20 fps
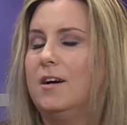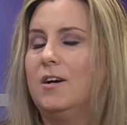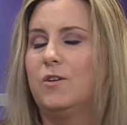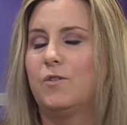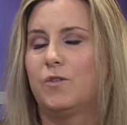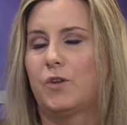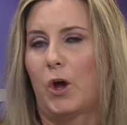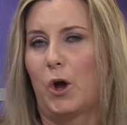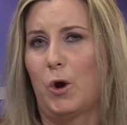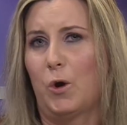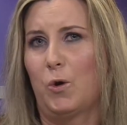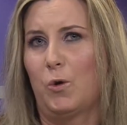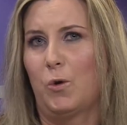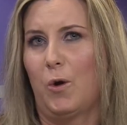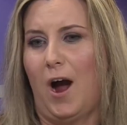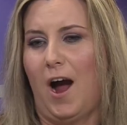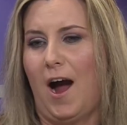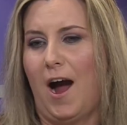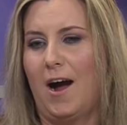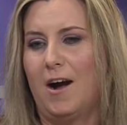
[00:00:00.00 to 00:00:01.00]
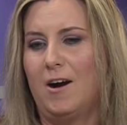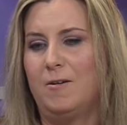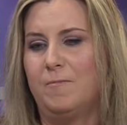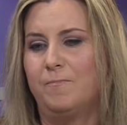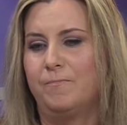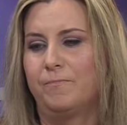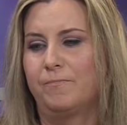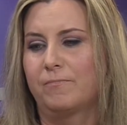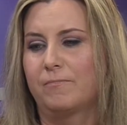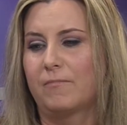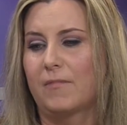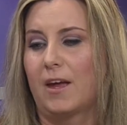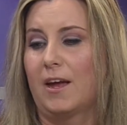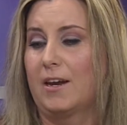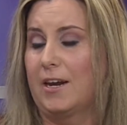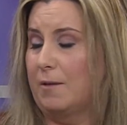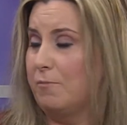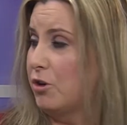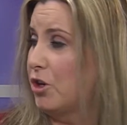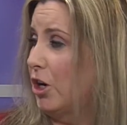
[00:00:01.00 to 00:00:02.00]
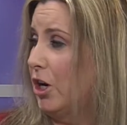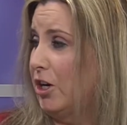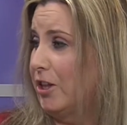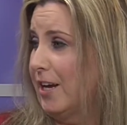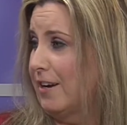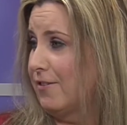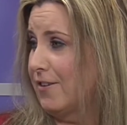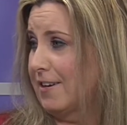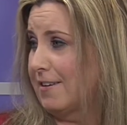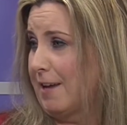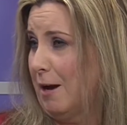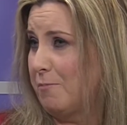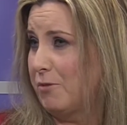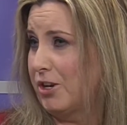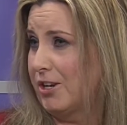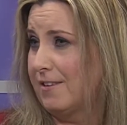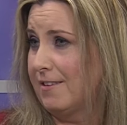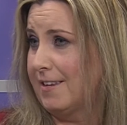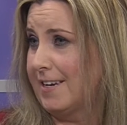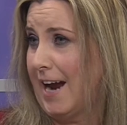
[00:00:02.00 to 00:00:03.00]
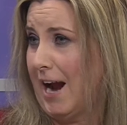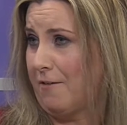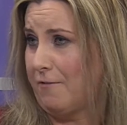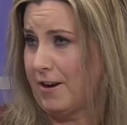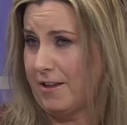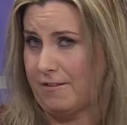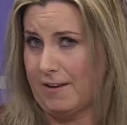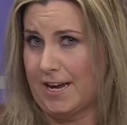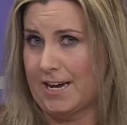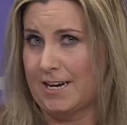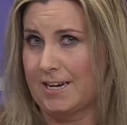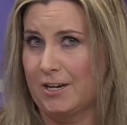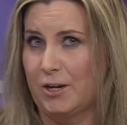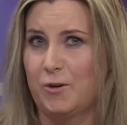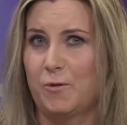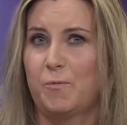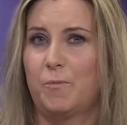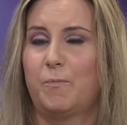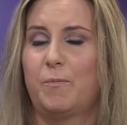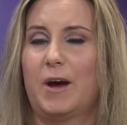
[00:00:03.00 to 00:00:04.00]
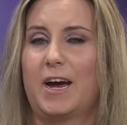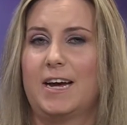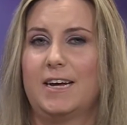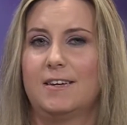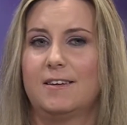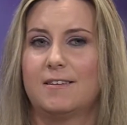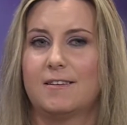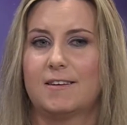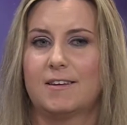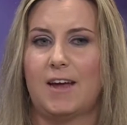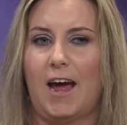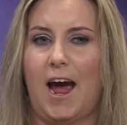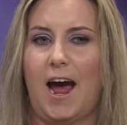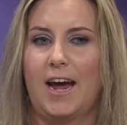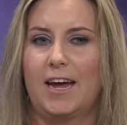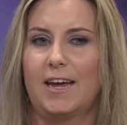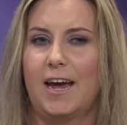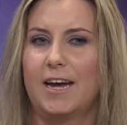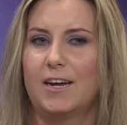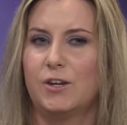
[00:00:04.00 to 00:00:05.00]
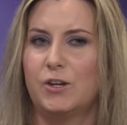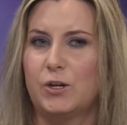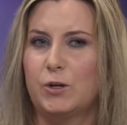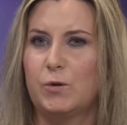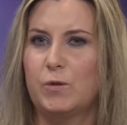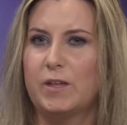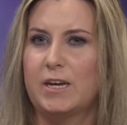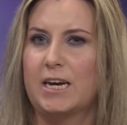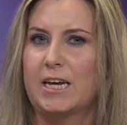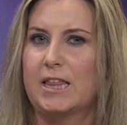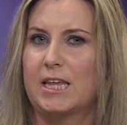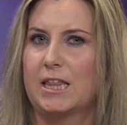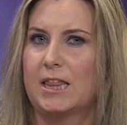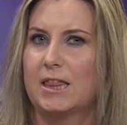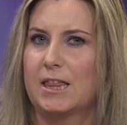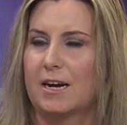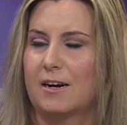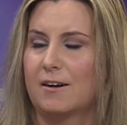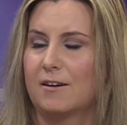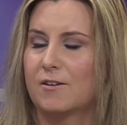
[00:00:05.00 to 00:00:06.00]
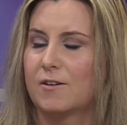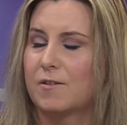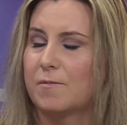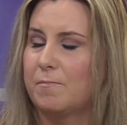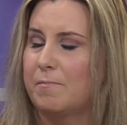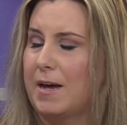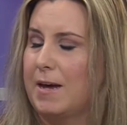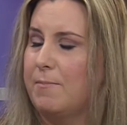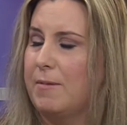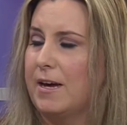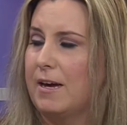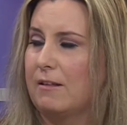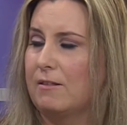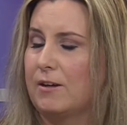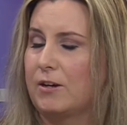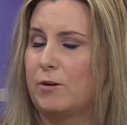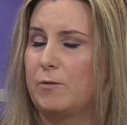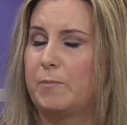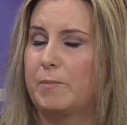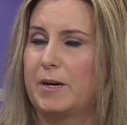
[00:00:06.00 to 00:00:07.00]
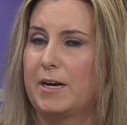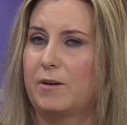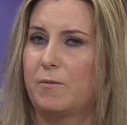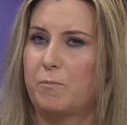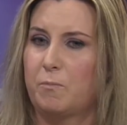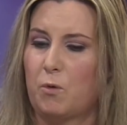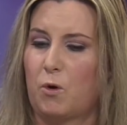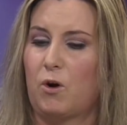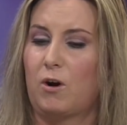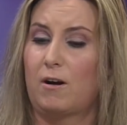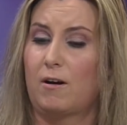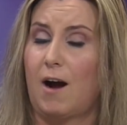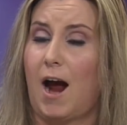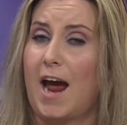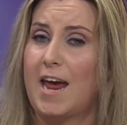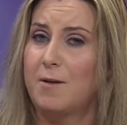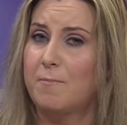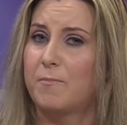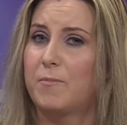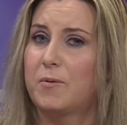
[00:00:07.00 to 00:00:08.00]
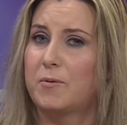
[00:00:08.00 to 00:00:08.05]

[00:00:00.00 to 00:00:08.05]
So, and I'm sure there's exceptions to everything, but I do think that there's maybe a little bit more hype